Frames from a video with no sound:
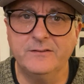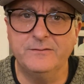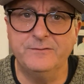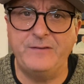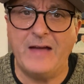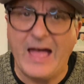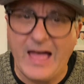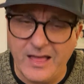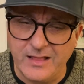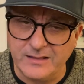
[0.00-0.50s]

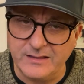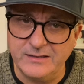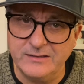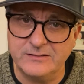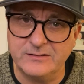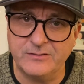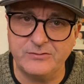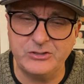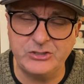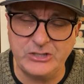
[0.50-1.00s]

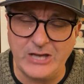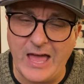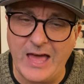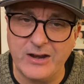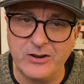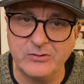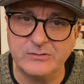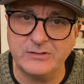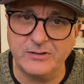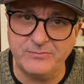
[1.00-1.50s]
valleys of
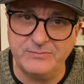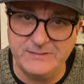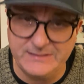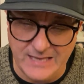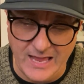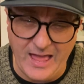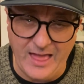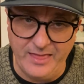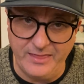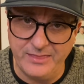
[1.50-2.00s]
shadows of
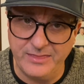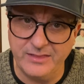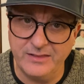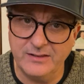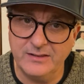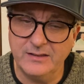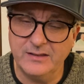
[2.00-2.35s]
death